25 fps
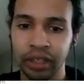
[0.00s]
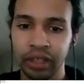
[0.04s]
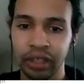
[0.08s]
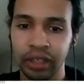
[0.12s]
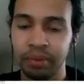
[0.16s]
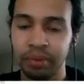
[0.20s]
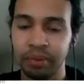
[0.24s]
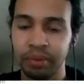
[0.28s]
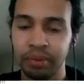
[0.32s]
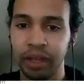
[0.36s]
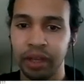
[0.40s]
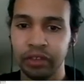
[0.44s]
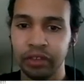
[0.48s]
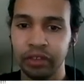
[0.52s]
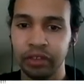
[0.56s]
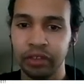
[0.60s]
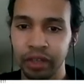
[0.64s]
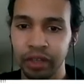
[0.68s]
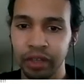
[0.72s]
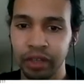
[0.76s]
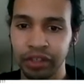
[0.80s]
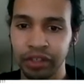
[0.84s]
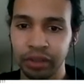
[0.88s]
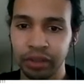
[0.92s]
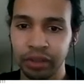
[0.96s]
I mean, here's a
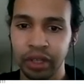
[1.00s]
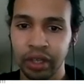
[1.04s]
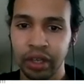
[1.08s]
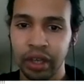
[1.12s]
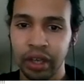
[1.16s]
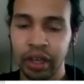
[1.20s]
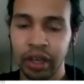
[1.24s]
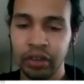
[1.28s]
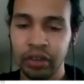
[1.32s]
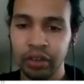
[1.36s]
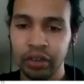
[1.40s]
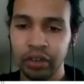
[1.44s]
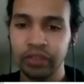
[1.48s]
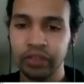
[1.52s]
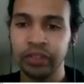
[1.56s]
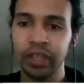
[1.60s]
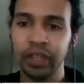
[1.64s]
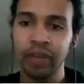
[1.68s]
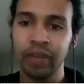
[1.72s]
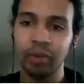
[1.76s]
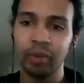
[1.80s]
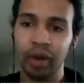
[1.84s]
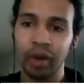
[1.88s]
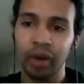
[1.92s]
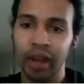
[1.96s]
picture, and you can
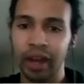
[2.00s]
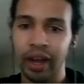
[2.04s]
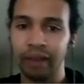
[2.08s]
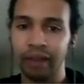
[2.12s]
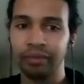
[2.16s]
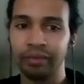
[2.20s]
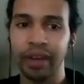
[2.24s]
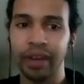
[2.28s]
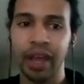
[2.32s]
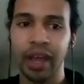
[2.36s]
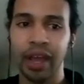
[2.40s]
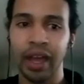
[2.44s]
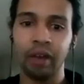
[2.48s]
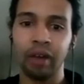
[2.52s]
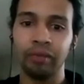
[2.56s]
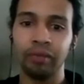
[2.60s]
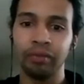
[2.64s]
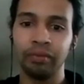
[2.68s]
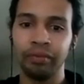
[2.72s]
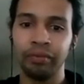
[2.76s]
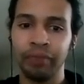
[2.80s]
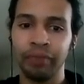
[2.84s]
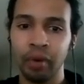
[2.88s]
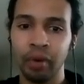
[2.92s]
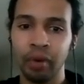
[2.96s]
see we're kind of now
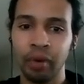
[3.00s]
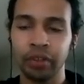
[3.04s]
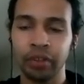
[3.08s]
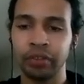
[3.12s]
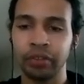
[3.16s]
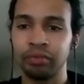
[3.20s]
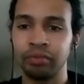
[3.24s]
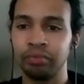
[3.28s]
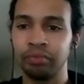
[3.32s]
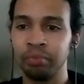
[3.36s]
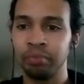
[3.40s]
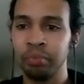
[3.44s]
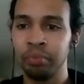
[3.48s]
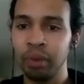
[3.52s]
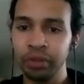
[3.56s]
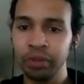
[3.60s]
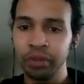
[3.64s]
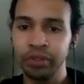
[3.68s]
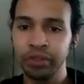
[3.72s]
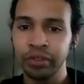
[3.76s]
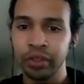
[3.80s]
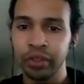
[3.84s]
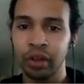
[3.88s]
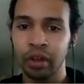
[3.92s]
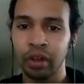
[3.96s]
focused
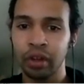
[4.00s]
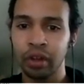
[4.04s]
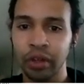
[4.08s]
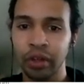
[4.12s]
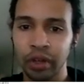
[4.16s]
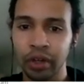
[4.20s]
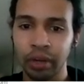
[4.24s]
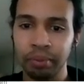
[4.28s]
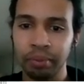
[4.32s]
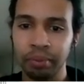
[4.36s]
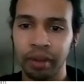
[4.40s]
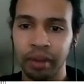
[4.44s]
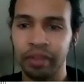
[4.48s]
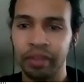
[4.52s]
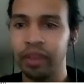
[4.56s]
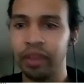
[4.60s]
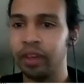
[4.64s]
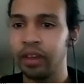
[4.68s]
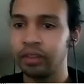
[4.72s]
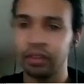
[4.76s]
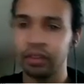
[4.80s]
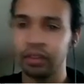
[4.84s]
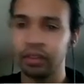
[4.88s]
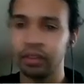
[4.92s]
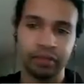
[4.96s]
mostly on Europe. I
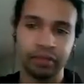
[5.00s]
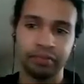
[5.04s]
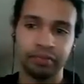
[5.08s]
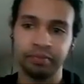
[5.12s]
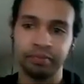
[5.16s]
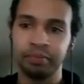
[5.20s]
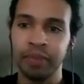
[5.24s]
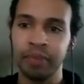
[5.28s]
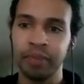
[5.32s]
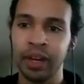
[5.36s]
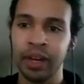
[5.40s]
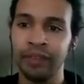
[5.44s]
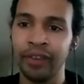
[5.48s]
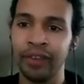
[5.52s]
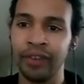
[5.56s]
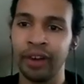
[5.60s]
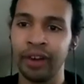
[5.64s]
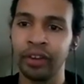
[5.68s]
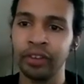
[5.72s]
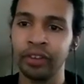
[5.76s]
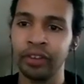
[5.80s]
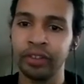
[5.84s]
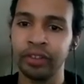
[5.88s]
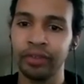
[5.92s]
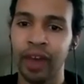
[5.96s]
think there's many
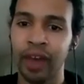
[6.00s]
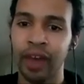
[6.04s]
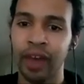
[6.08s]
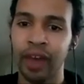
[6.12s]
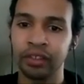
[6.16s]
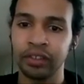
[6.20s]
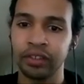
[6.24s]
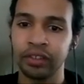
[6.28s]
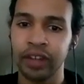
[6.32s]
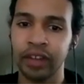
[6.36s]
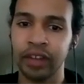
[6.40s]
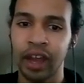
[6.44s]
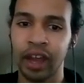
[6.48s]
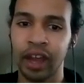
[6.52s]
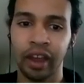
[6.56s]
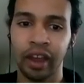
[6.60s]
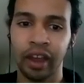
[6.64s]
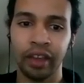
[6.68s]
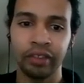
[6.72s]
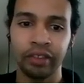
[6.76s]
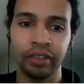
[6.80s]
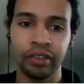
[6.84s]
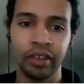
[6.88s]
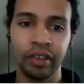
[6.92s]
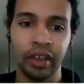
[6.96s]
variants of Axis and
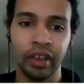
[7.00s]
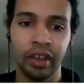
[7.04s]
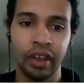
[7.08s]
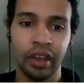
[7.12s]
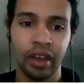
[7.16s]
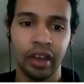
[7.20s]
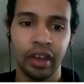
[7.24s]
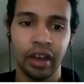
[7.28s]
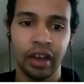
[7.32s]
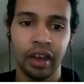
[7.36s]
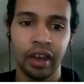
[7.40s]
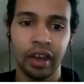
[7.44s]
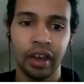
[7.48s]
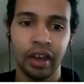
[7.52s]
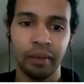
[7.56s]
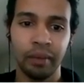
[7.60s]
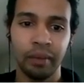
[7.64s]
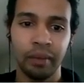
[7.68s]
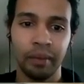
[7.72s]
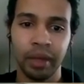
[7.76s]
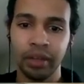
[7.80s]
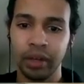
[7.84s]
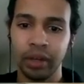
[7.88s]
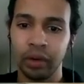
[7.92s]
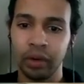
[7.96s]
Allies,
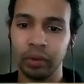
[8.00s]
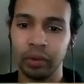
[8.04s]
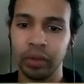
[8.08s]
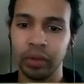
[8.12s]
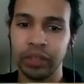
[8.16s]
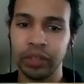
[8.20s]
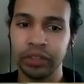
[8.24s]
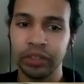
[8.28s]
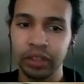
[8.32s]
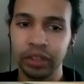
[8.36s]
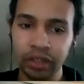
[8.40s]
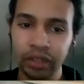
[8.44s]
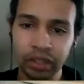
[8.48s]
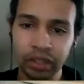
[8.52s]
but it's a